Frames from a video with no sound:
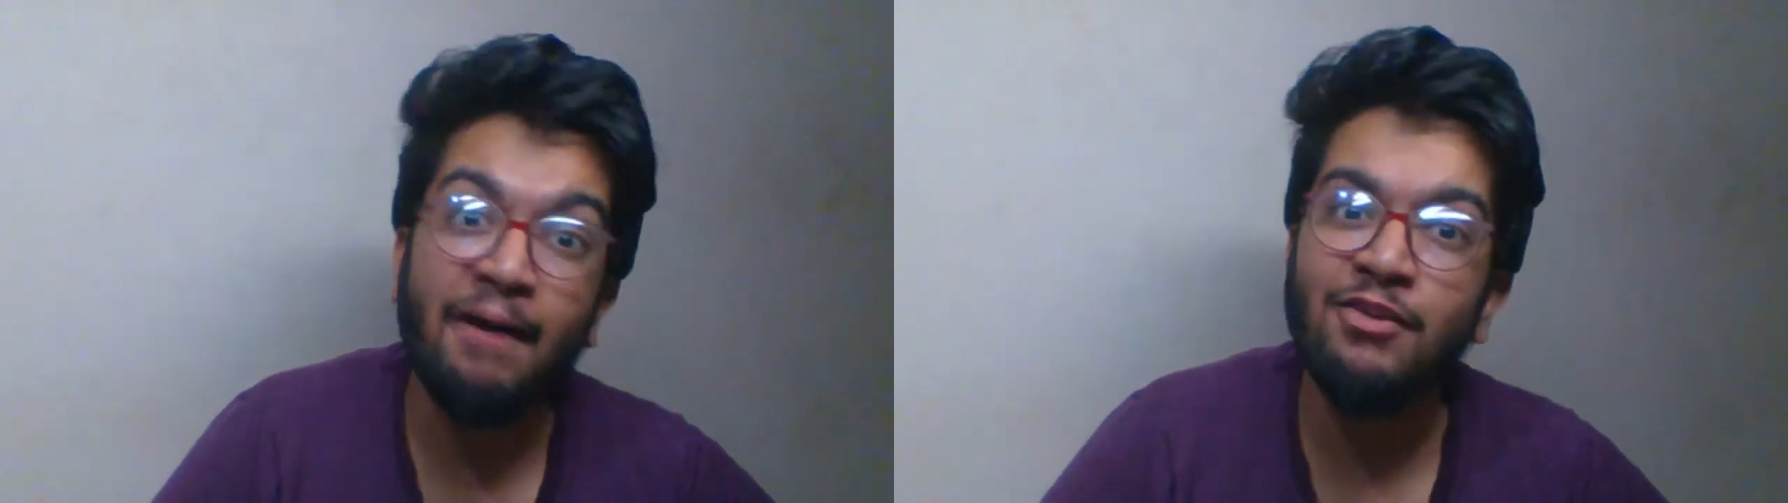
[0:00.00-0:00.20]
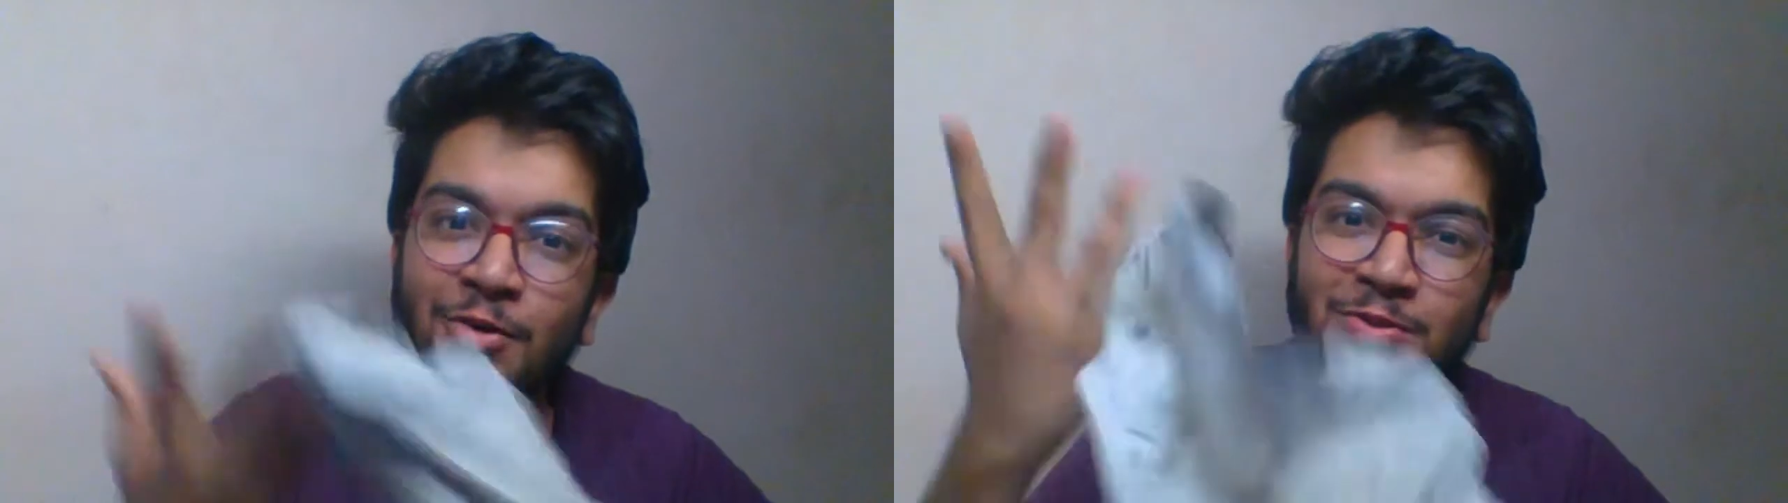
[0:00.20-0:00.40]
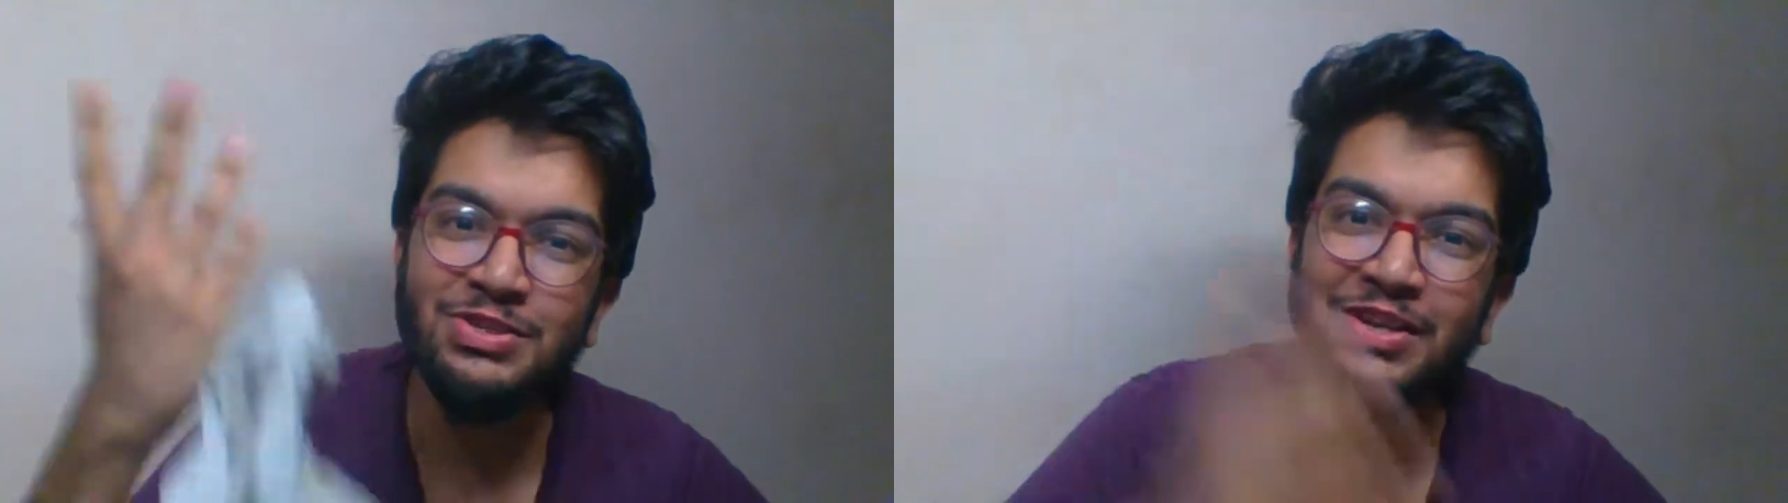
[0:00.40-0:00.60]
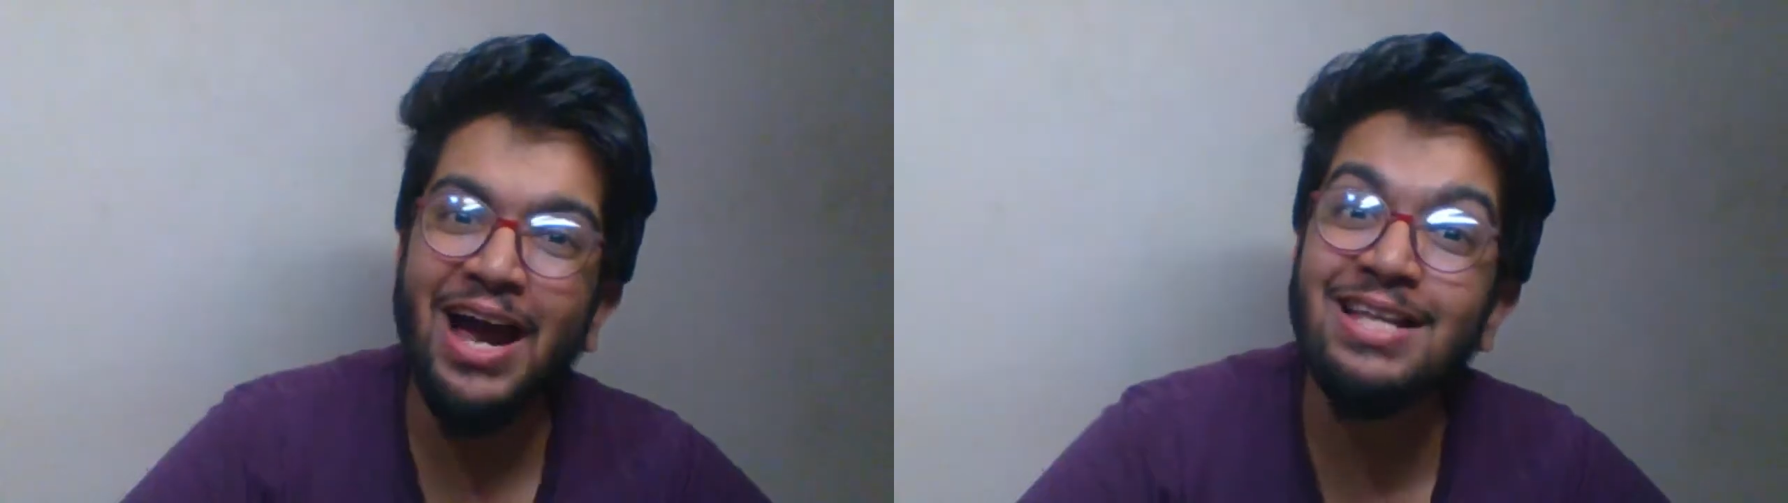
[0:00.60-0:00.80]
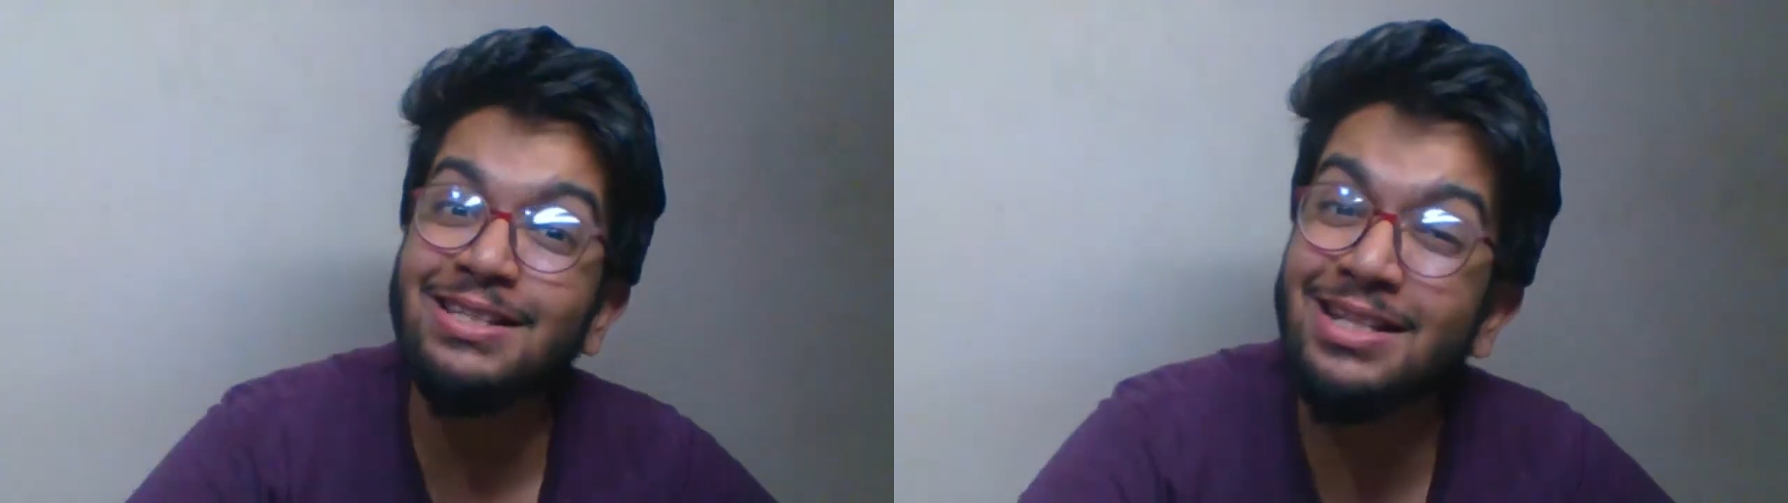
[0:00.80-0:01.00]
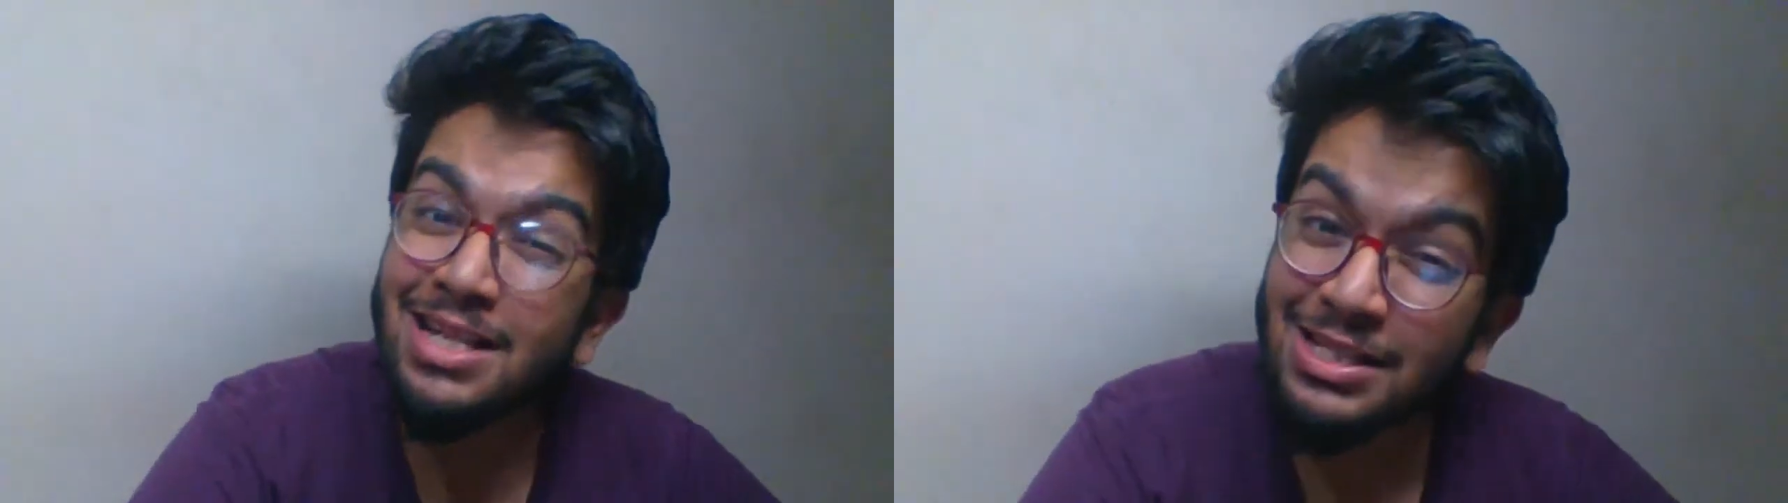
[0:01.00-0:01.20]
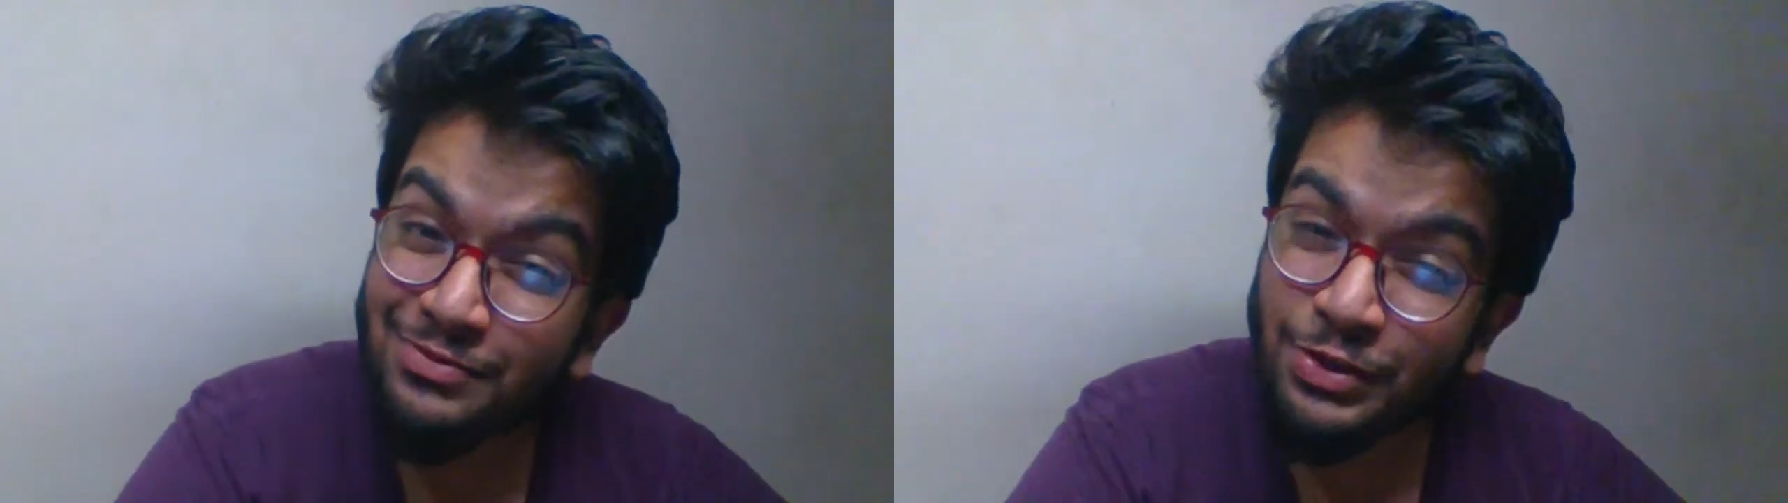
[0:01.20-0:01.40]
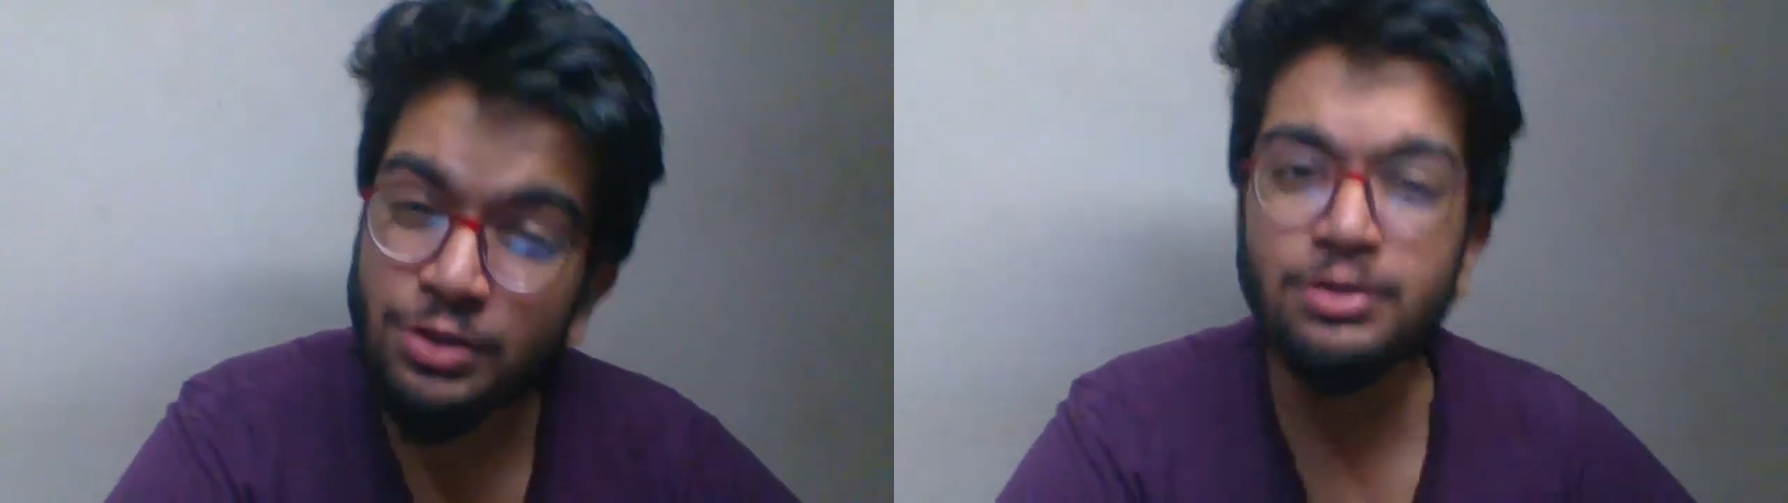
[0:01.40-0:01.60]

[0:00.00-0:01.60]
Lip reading: I hope to see you guys in the next video.